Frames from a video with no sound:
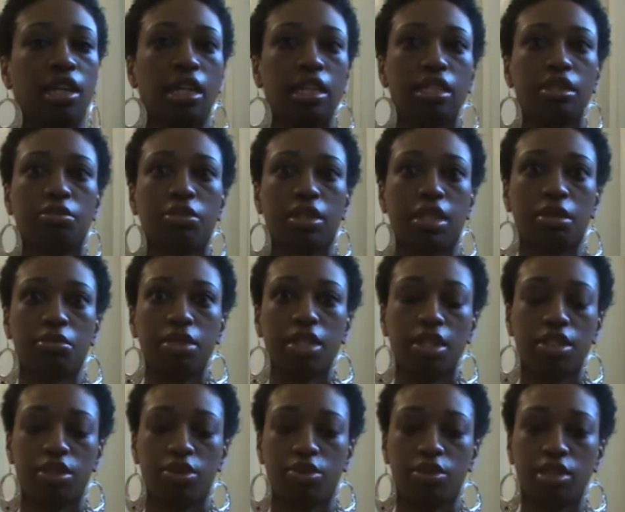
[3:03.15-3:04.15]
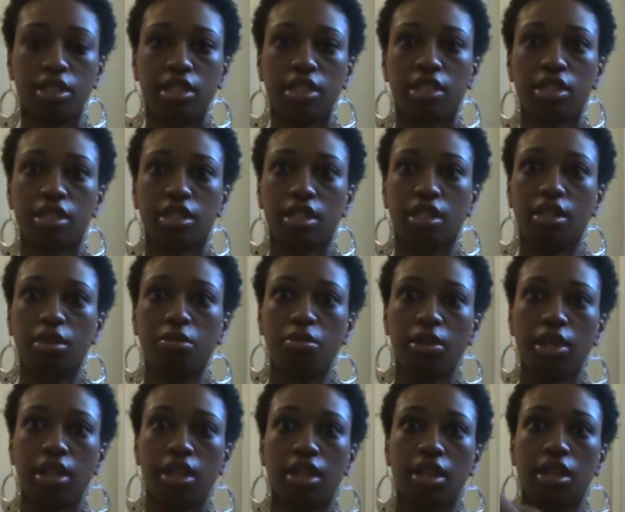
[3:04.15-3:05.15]
Sometimes I use these
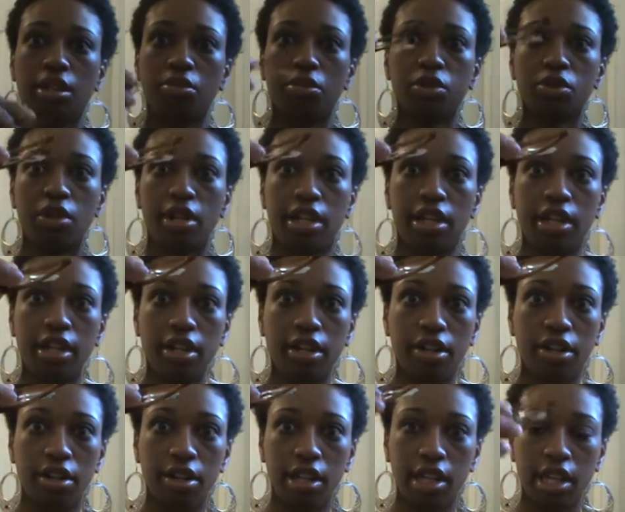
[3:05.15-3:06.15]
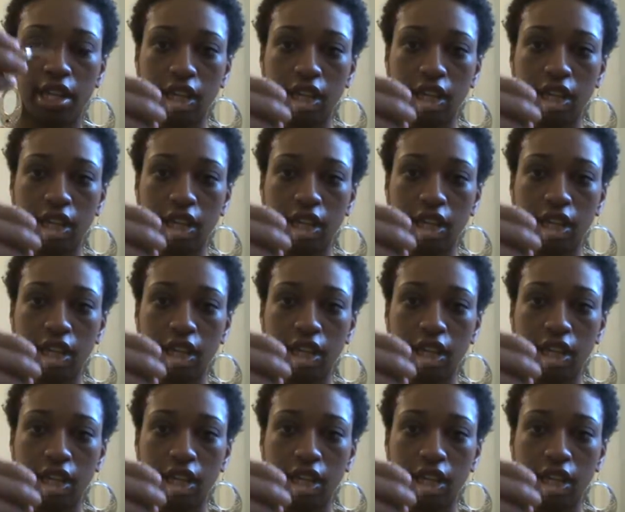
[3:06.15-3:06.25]
big clips right here.